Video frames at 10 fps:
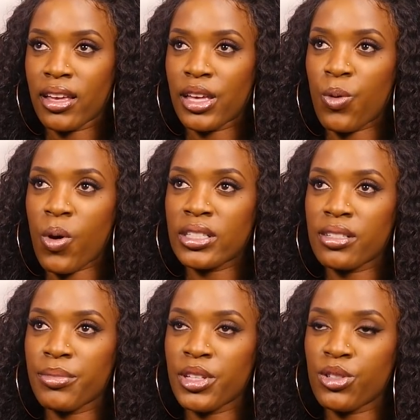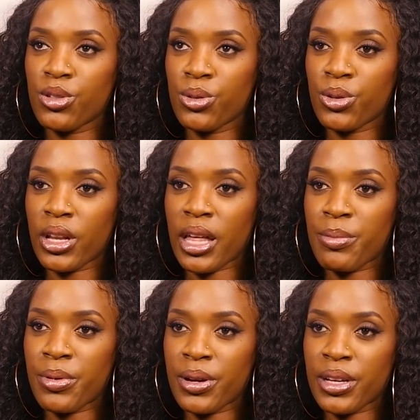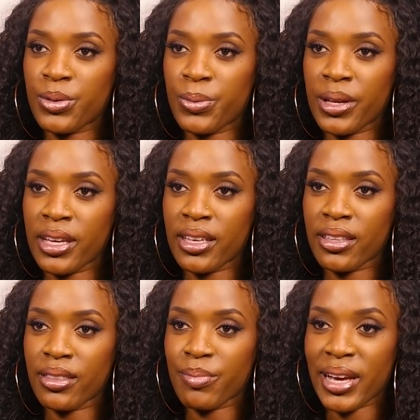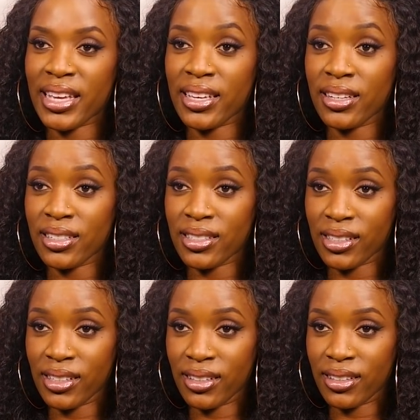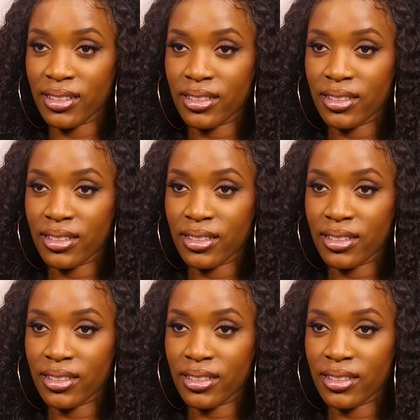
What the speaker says: He wanted me to collaborate with Mike Inity,